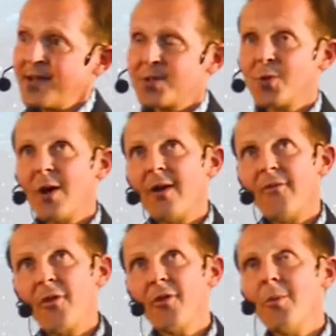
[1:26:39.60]
So
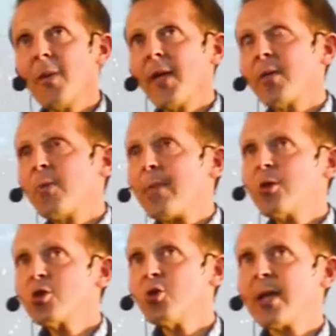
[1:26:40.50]
for the moment, I, I'm
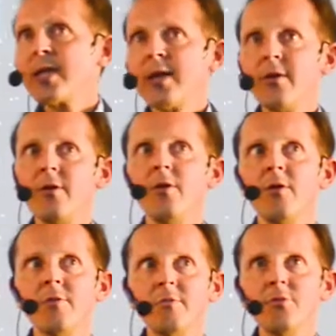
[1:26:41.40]
not sure I can
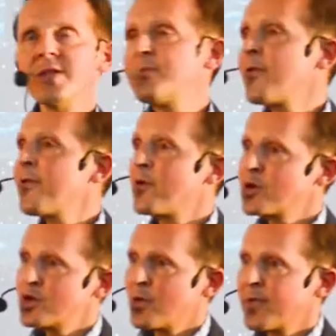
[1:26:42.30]
uh, respond for
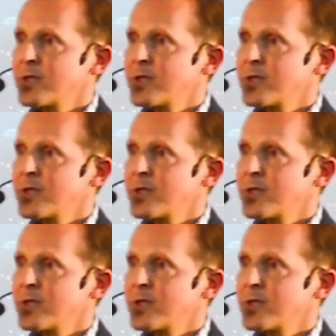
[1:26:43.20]
sure.